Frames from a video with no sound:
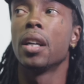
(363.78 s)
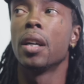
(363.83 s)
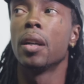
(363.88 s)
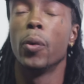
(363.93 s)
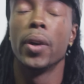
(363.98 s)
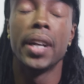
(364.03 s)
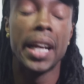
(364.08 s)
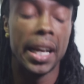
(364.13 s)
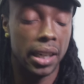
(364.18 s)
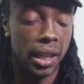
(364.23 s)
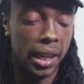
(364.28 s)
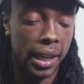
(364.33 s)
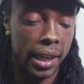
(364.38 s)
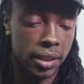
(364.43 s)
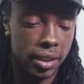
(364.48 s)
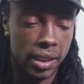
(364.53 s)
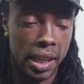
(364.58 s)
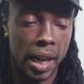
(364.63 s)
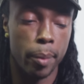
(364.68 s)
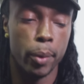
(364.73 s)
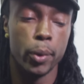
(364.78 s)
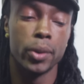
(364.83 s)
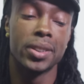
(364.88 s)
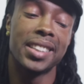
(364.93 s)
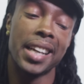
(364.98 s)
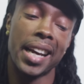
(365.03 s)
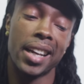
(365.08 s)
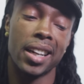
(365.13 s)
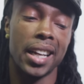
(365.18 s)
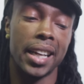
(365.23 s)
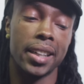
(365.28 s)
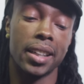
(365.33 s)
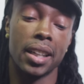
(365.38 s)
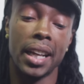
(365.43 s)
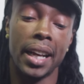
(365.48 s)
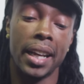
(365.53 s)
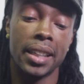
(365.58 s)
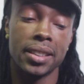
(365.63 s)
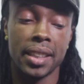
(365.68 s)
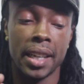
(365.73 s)
time. Well, not the last time. It was kind of like the
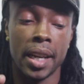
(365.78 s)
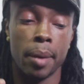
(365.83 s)
last